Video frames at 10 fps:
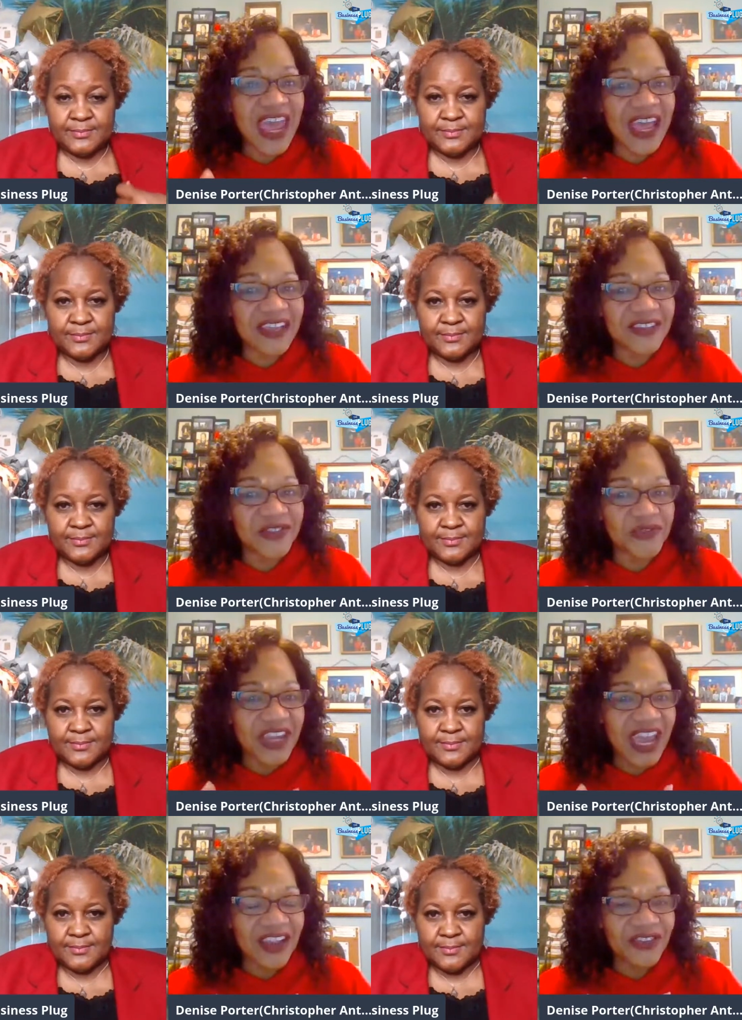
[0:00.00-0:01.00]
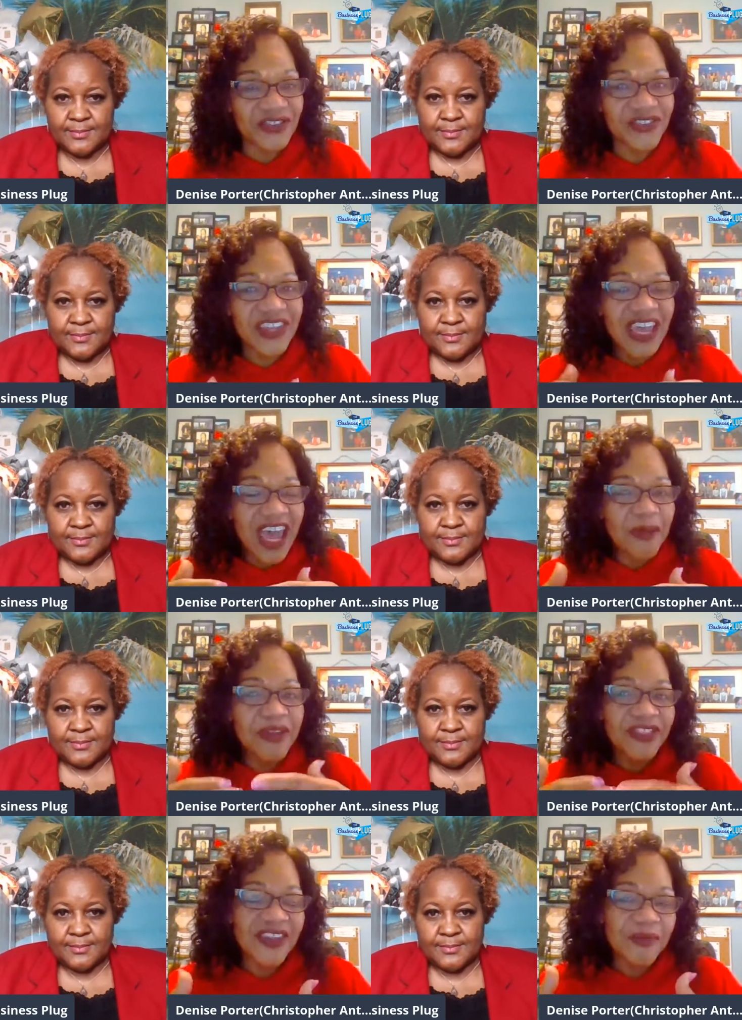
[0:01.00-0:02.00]
Speaker 1: has reactions.
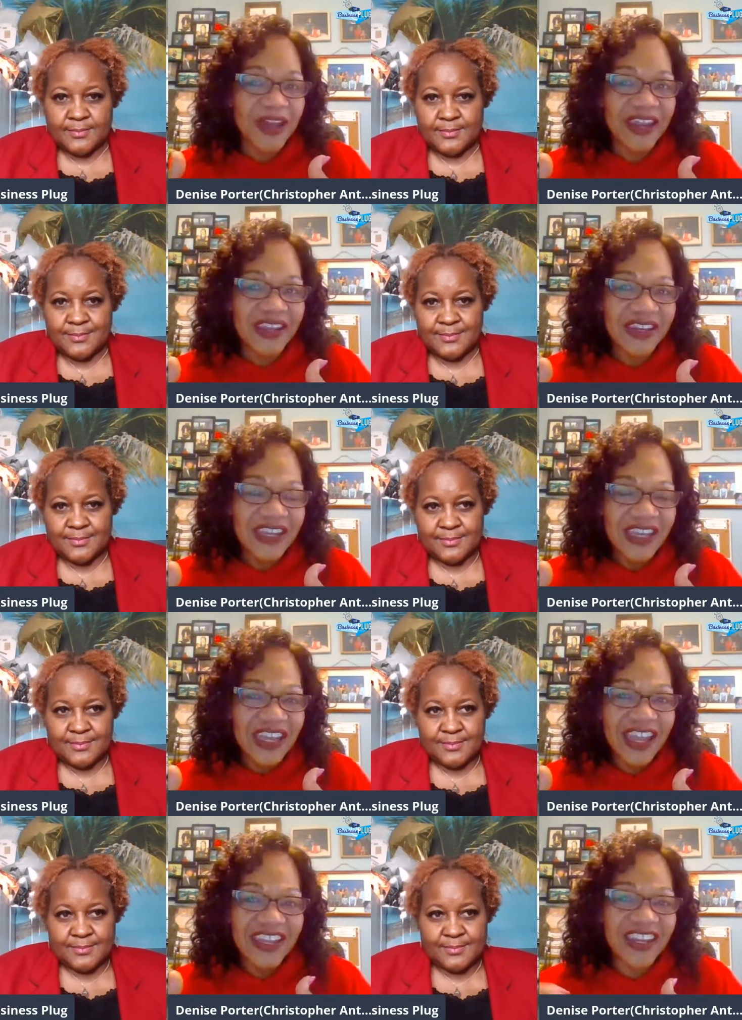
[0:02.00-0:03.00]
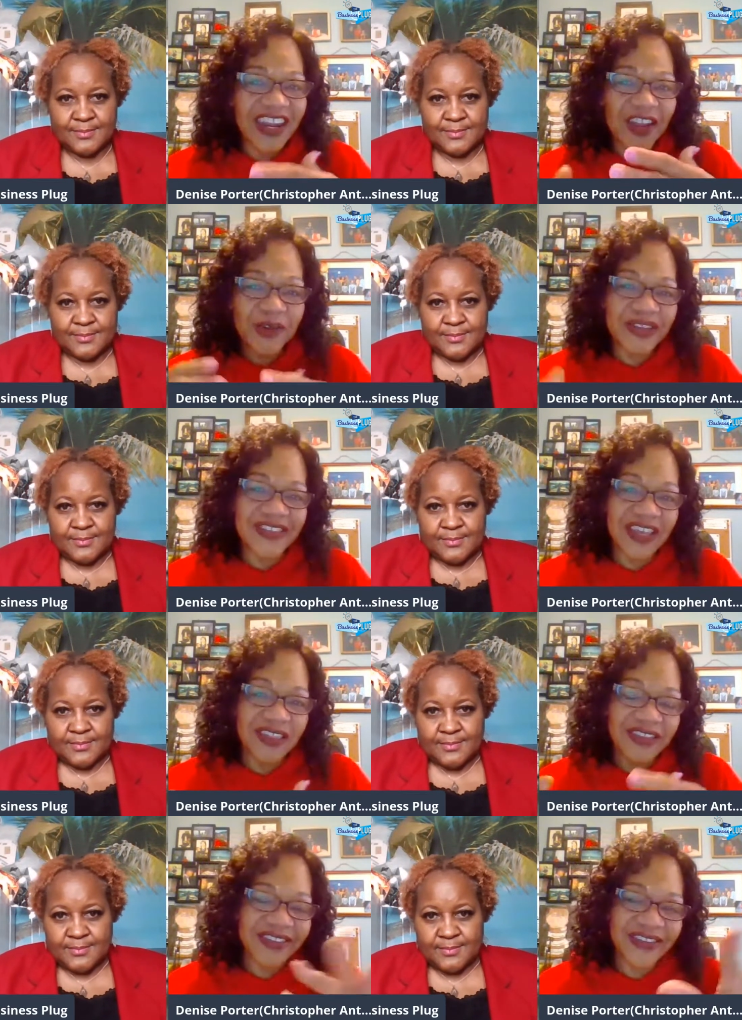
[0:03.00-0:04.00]
I mean, think about it. And I always
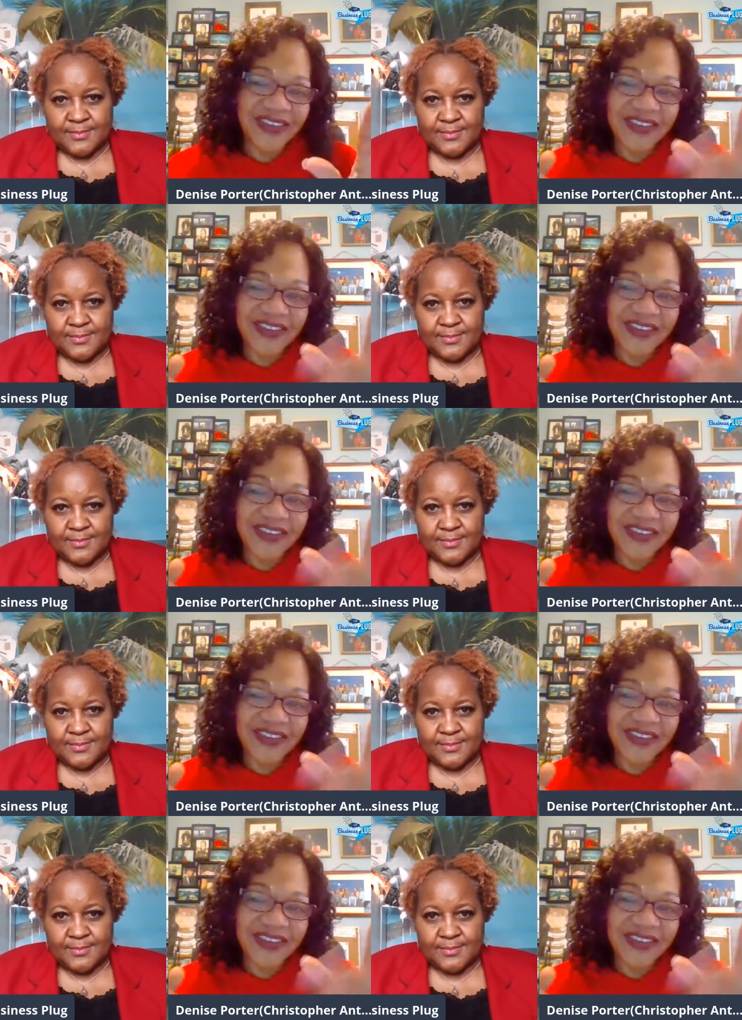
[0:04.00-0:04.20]
say this